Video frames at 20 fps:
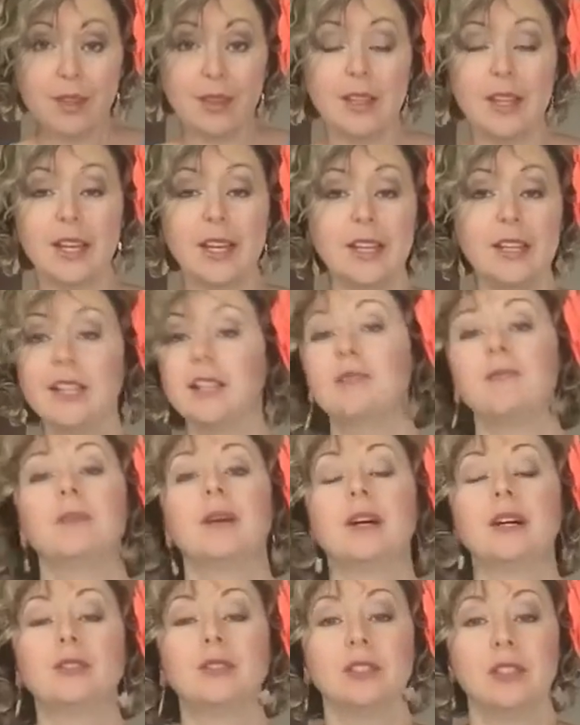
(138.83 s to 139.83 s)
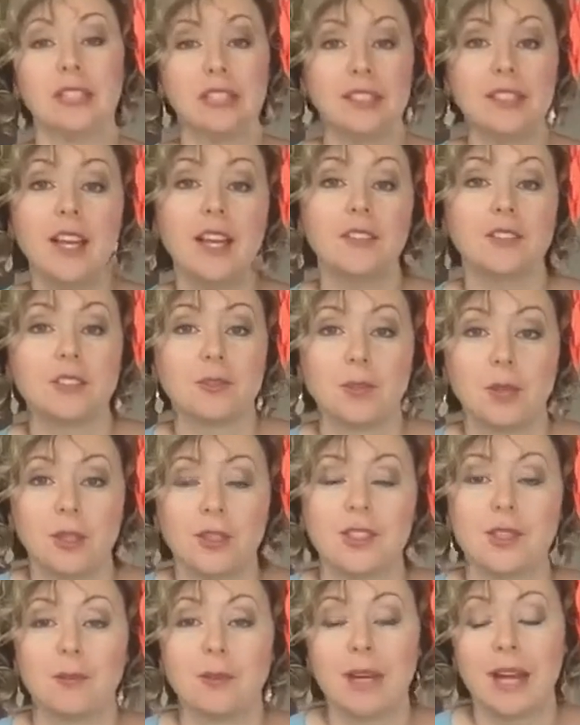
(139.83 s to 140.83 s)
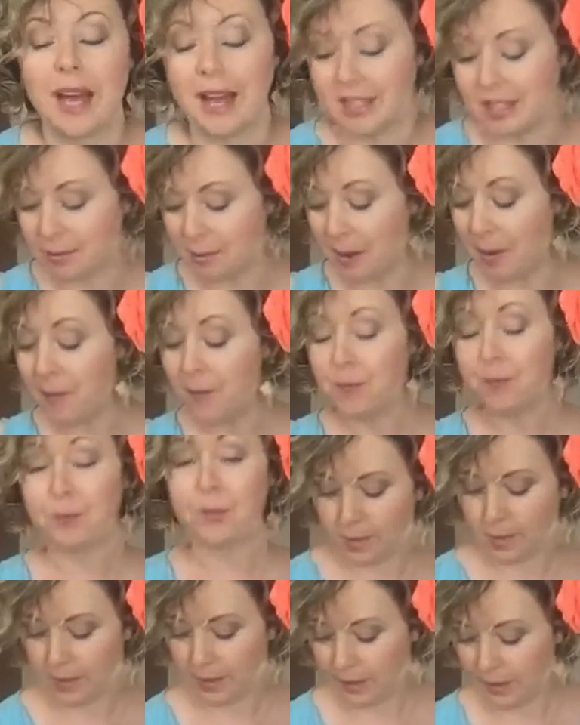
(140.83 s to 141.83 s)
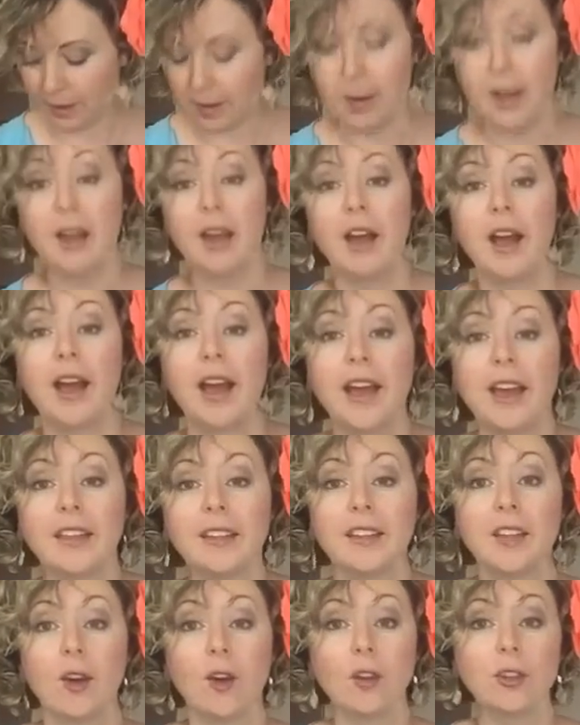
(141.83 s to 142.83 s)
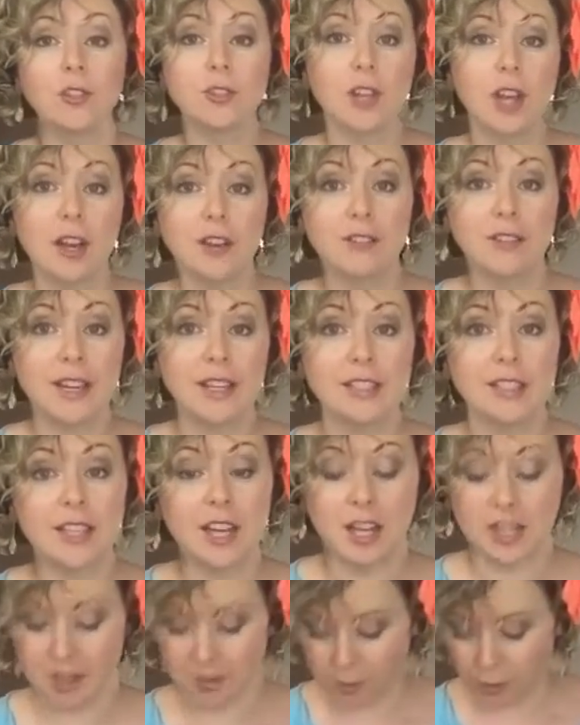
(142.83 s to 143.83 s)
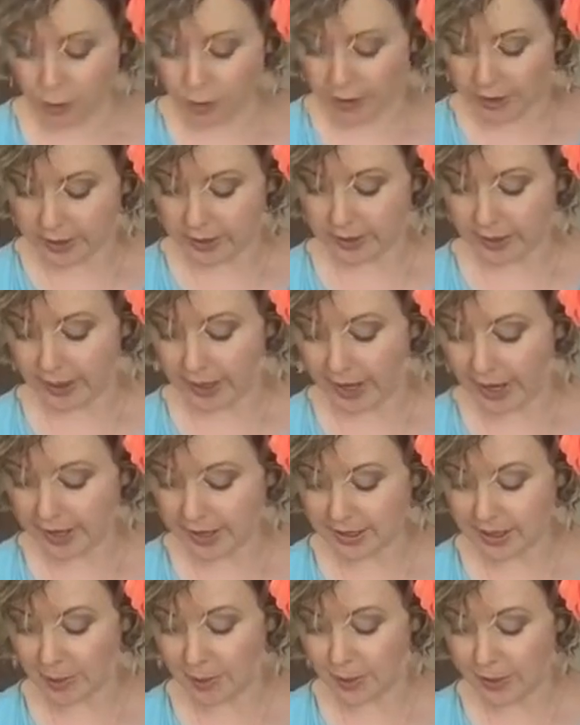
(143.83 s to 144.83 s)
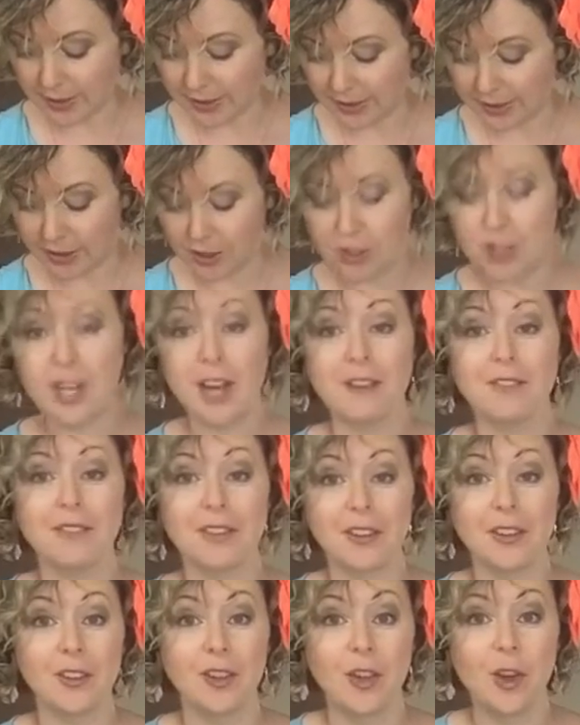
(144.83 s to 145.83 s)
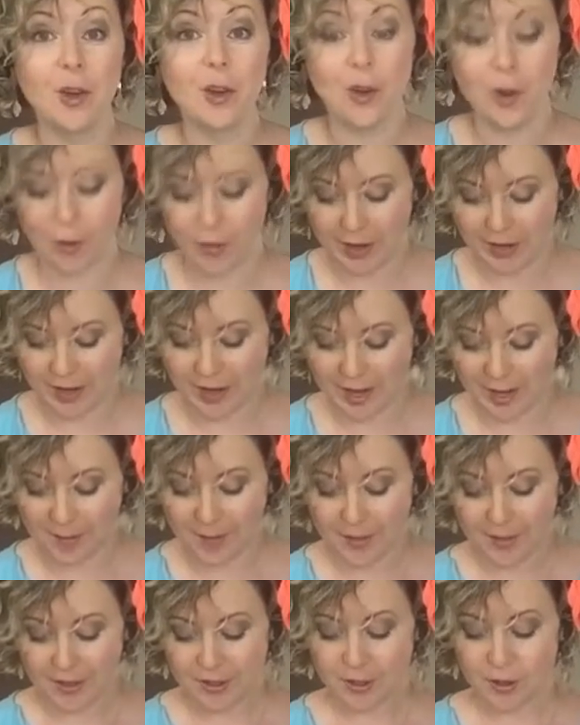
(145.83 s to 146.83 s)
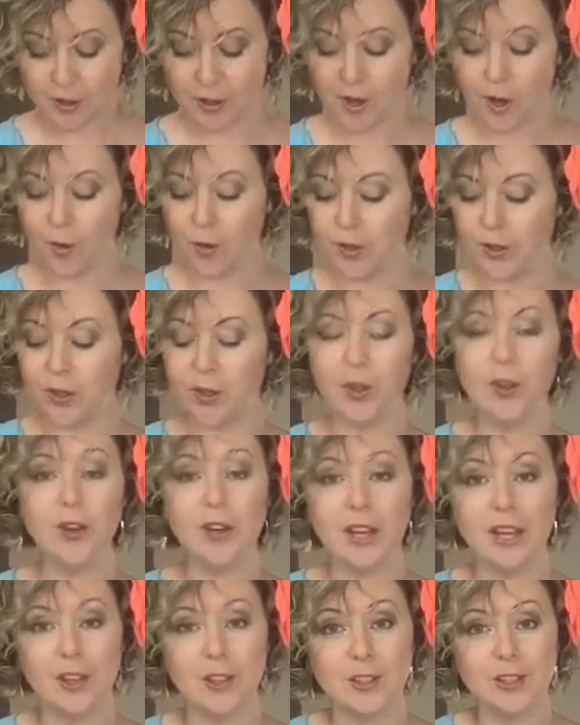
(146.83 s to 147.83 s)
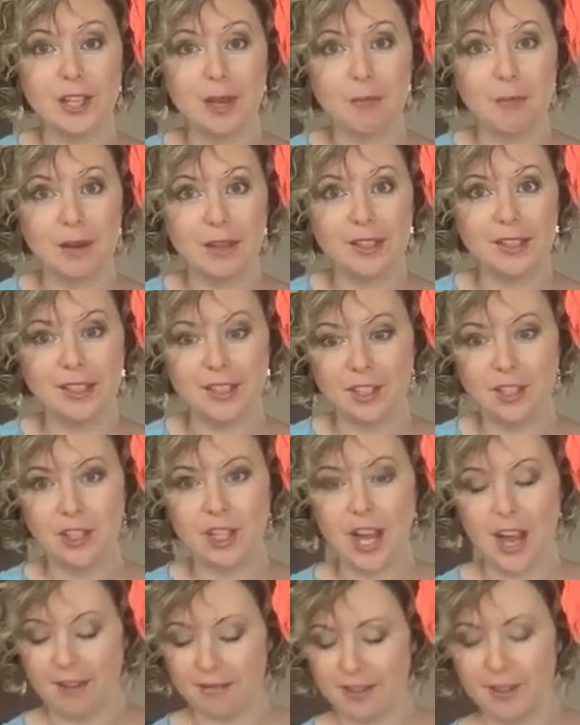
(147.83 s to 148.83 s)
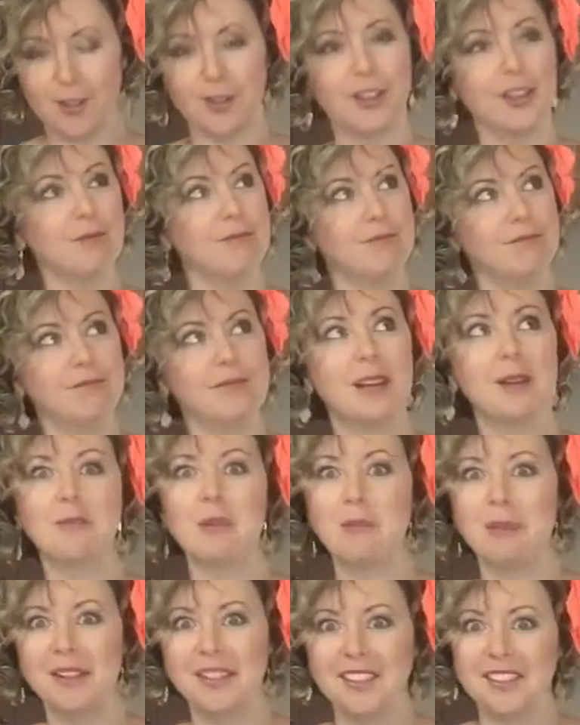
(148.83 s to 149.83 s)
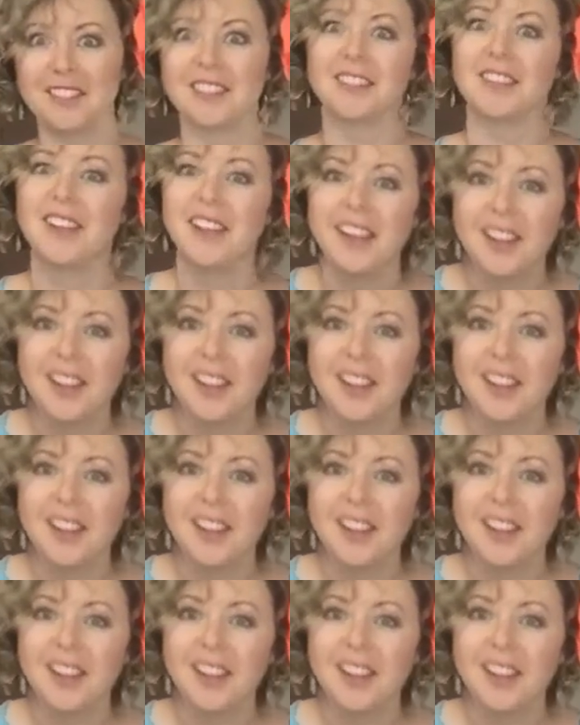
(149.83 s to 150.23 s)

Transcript: like I did about these knives because somebody asked me and they also have nice cutting boards and it has abundant chef logo right here so you know when you're cooking you see abundant chef and you're like hmm i'm abundant